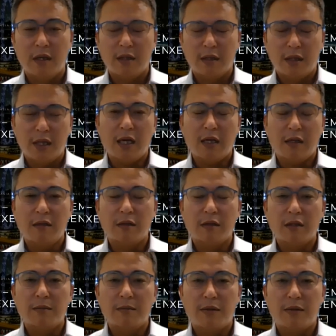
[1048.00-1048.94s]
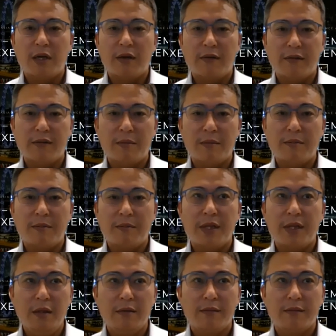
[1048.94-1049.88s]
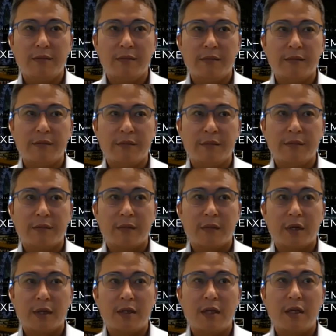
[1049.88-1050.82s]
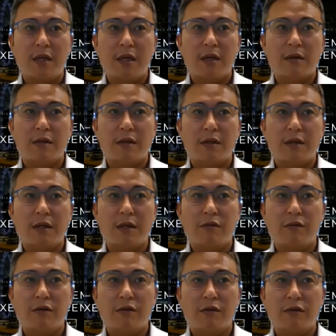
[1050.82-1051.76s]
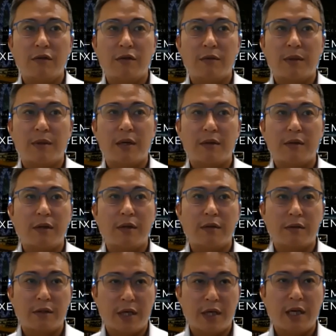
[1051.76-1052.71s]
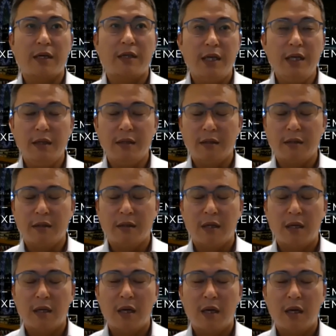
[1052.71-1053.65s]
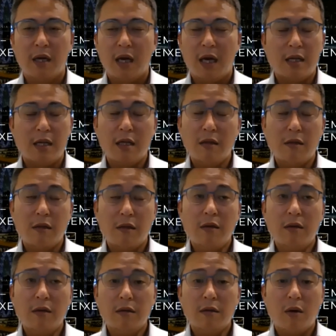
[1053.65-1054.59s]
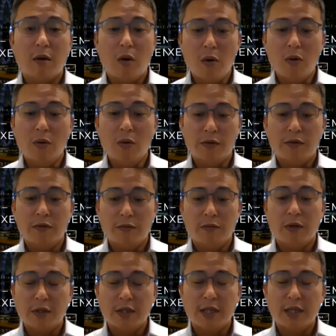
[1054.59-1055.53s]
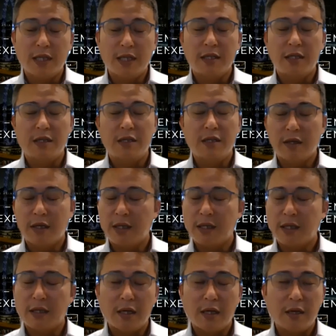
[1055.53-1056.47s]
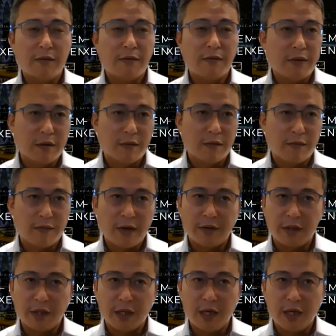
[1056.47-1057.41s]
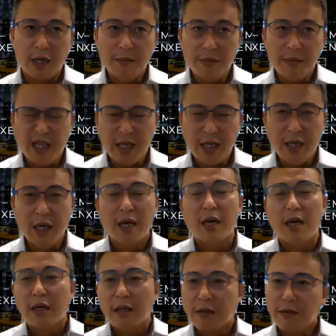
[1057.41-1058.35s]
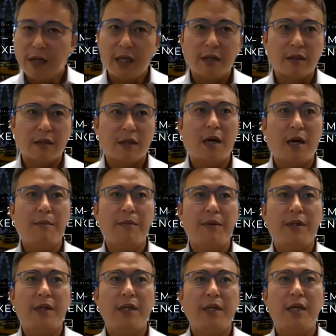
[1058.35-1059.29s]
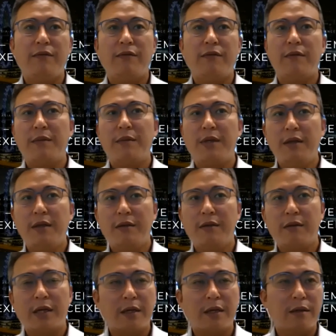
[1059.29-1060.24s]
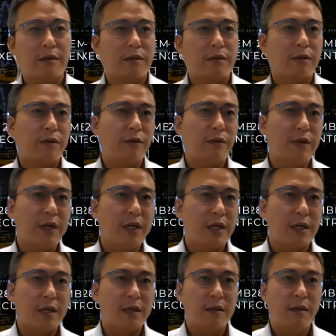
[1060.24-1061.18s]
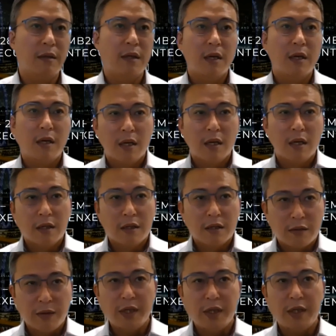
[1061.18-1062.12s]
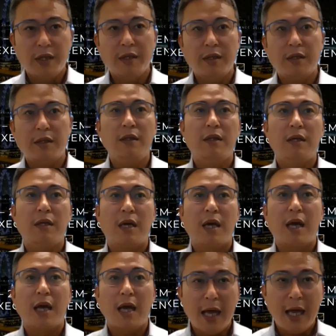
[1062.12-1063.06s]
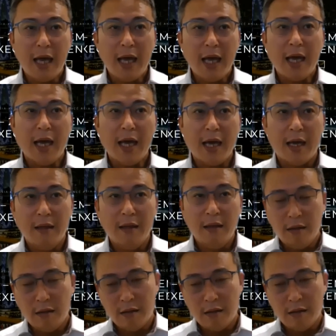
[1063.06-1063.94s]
technology platform company, and then they're going to introduce about their technique. And then their own was engineer, and then they either found the company, create the company from Israel, Korea, Sweden, and